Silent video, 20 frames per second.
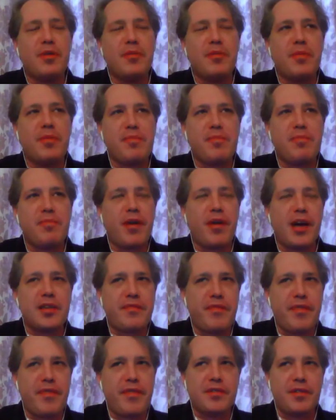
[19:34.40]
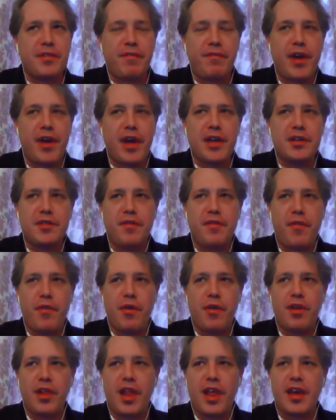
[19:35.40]
be surprised if there's a fetish
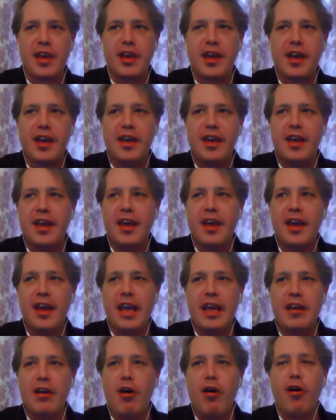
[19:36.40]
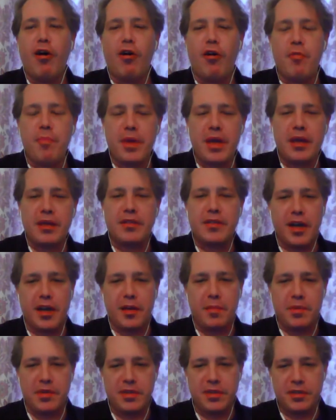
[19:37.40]
for like an army
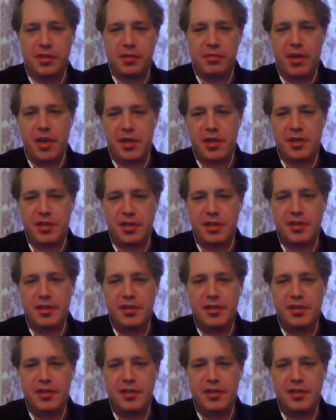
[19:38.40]
type situation,